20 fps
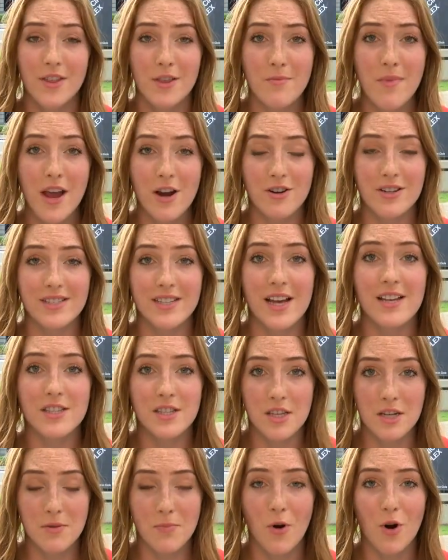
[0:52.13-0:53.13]
The mayor says
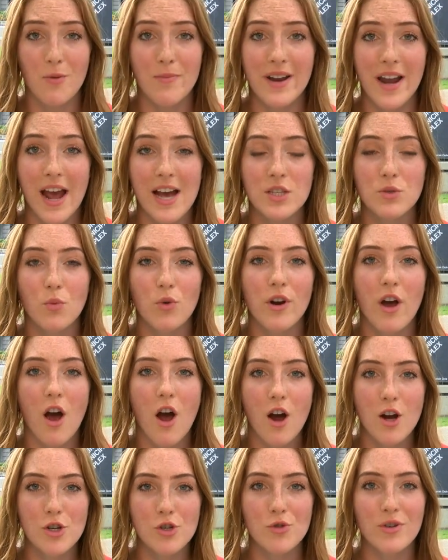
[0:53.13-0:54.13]
the department has
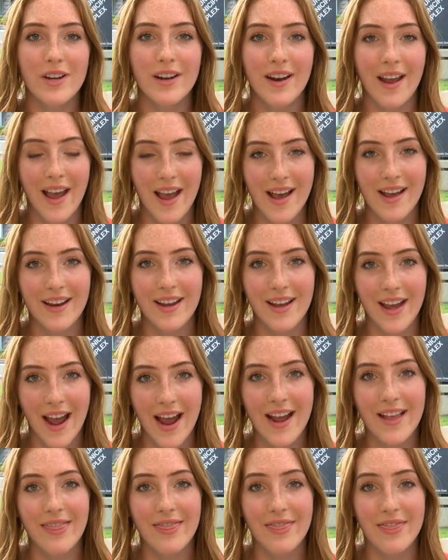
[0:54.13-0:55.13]

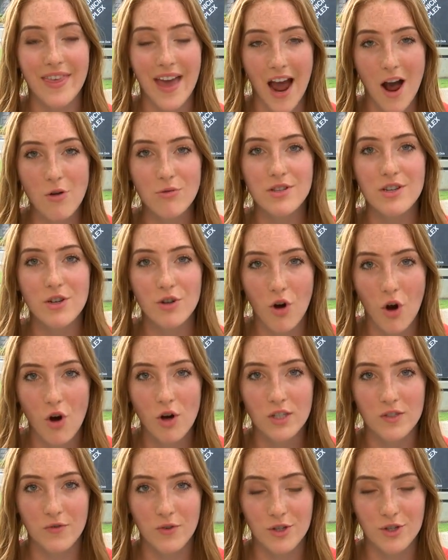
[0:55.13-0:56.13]
188,000
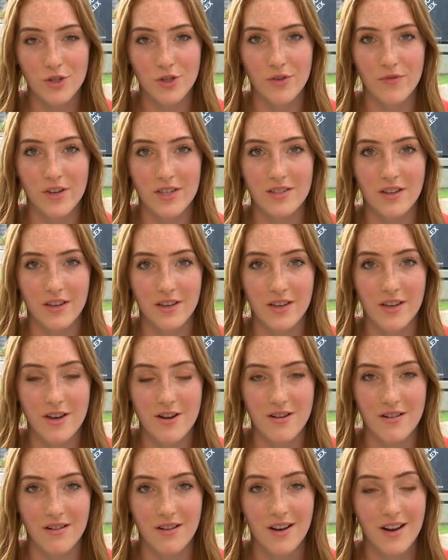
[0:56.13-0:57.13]
calls for service a
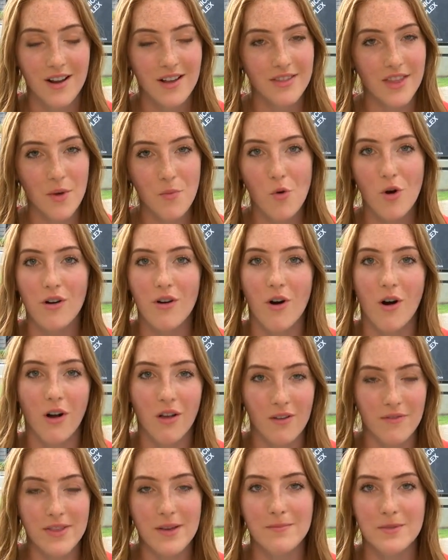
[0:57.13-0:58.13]
year. They want
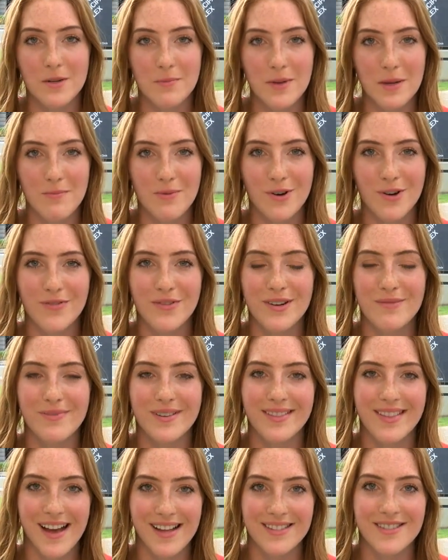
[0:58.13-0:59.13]
all of them to be perfect,
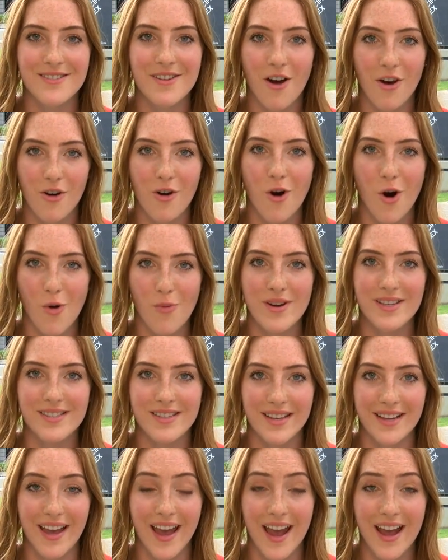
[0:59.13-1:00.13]
but that's not always
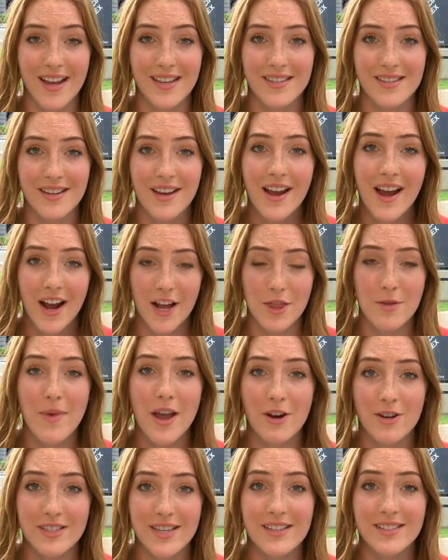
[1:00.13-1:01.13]
the case. And the
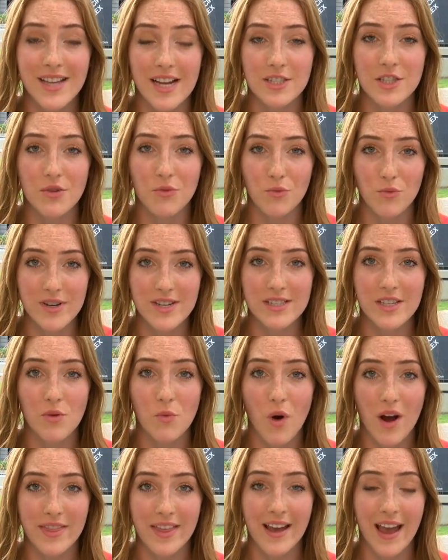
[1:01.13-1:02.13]
mayor says that's the
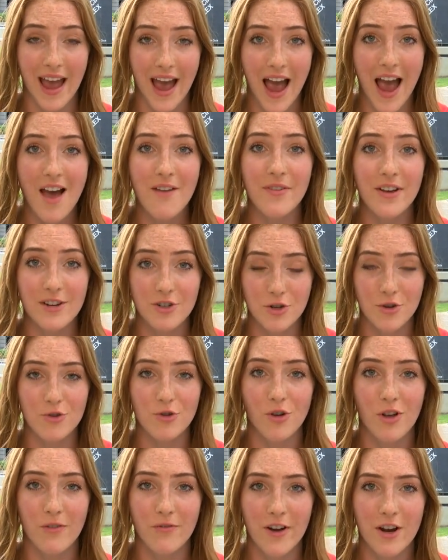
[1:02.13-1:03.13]
reason why they have
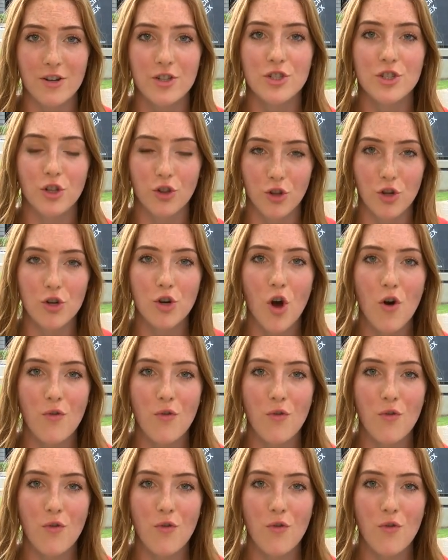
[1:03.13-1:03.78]
internal affairs to look